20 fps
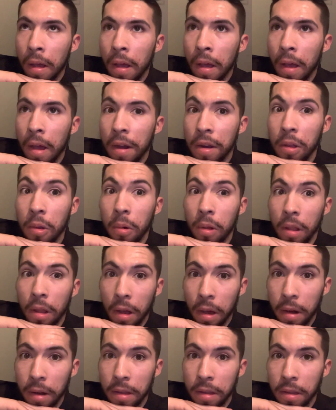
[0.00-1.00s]
Had to do a
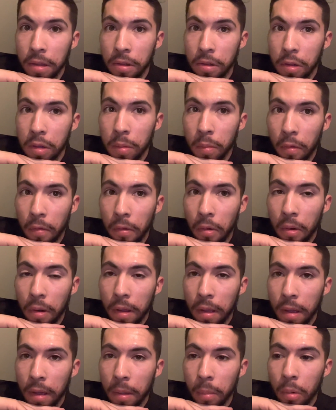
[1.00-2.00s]
lot of dishes before I
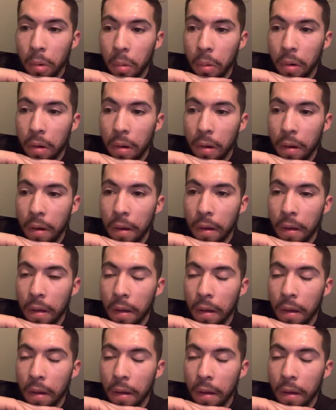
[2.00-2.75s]
came to work.